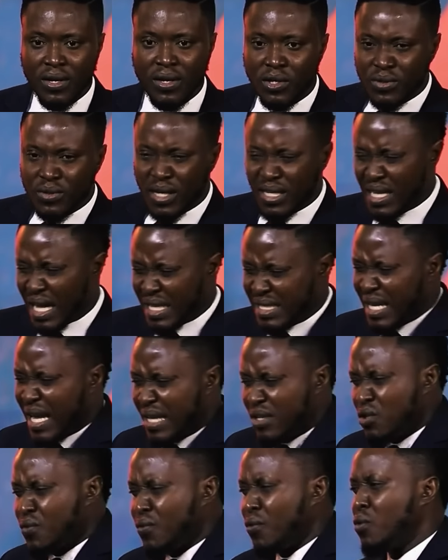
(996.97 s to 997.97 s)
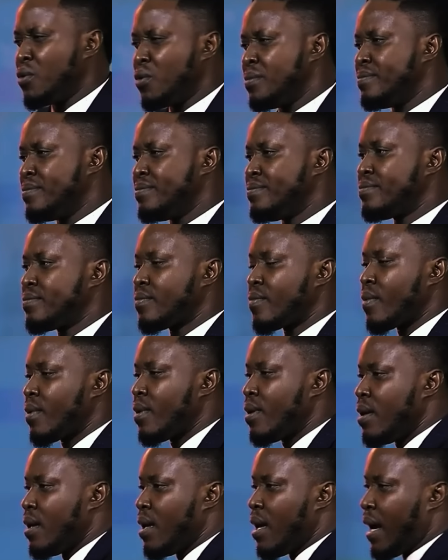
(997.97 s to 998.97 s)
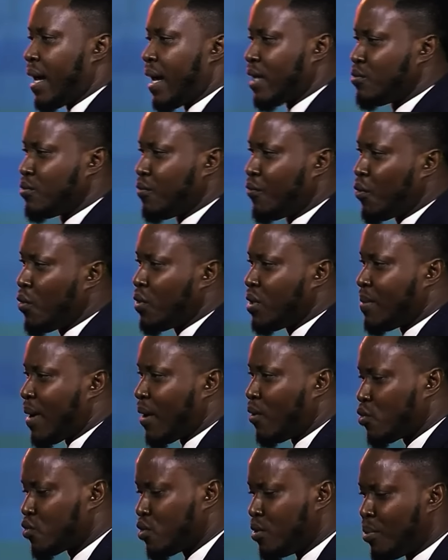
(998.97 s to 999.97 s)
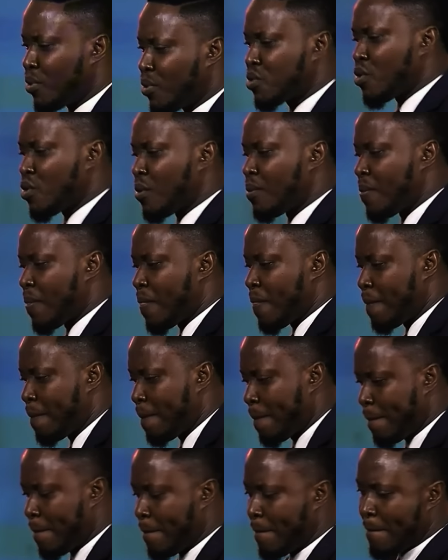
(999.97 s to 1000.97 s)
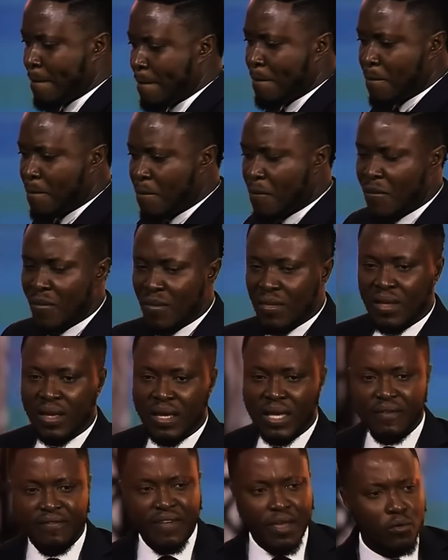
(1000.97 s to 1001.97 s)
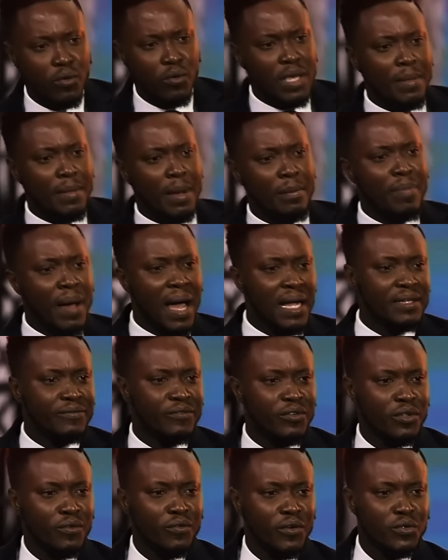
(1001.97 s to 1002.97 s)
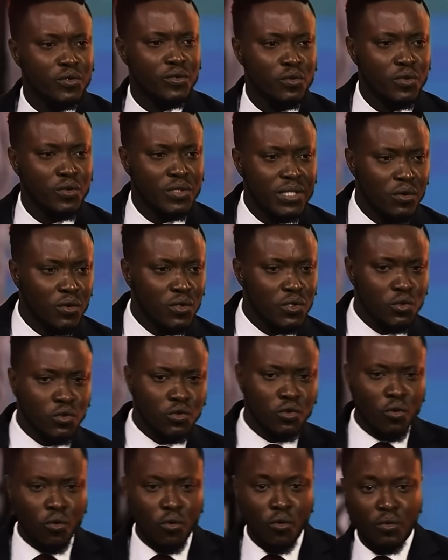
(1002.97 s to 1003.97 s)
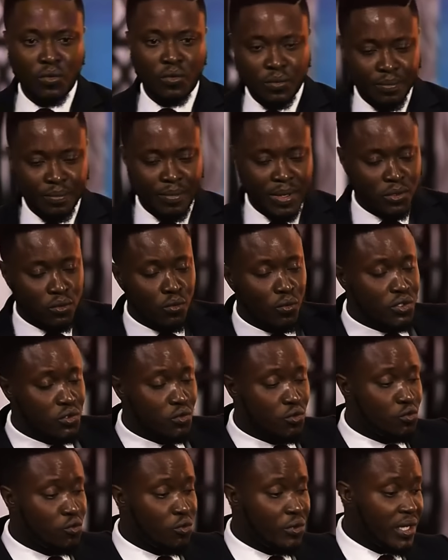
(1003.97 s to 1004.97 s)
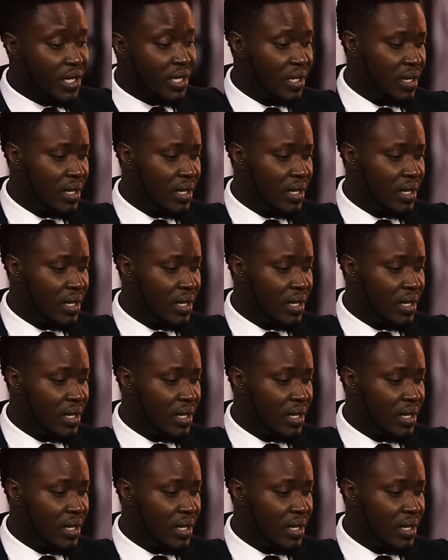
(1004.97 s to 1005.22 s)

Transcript: So I just followed him. And as we followed him, I got to the bus stop. A vehicle came and parked in front of us. Was going to take us to Songo. My school was in Ujuri.